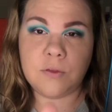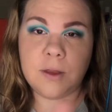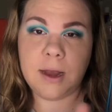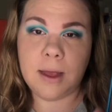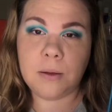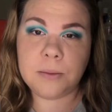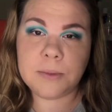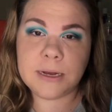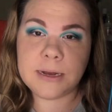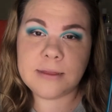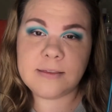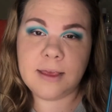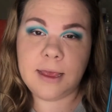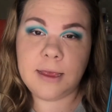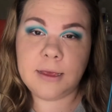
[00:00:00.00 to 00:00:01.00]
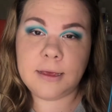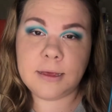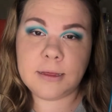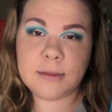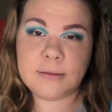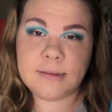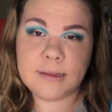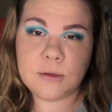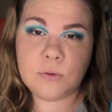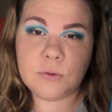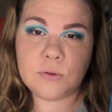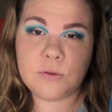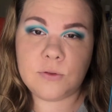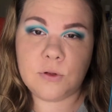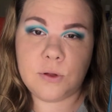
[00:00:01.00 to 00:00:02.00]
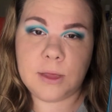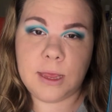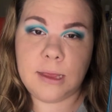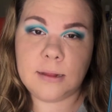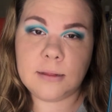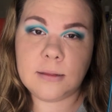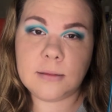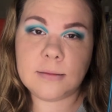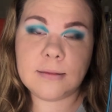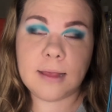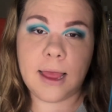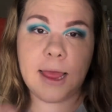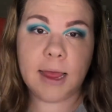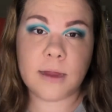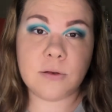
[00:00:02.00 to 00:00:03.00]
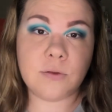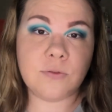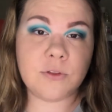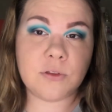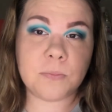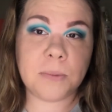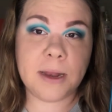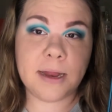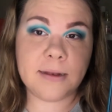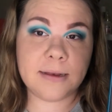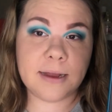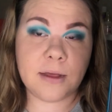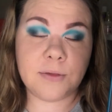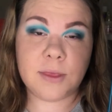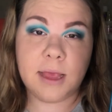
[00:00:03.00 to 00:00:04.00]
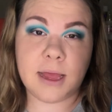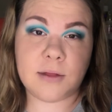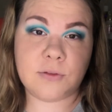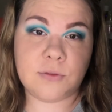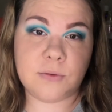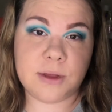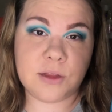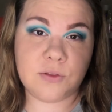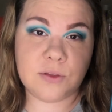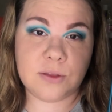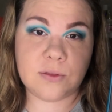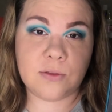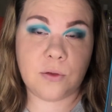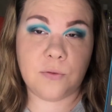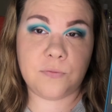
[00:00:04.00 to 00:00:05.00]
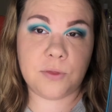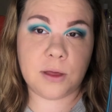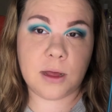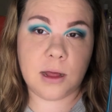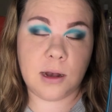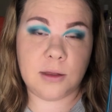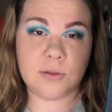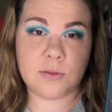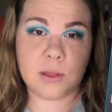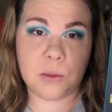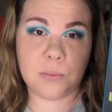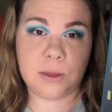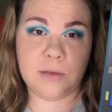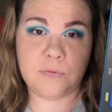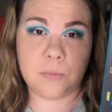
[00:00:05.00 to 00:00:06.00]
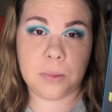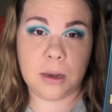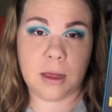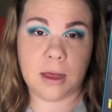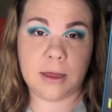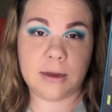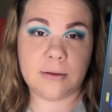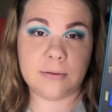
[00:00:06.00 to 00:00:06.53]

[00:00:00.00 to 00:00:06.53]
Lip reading: now I'm going to take Silk Stockings and just blend out the outer edges of the colours that we've applied.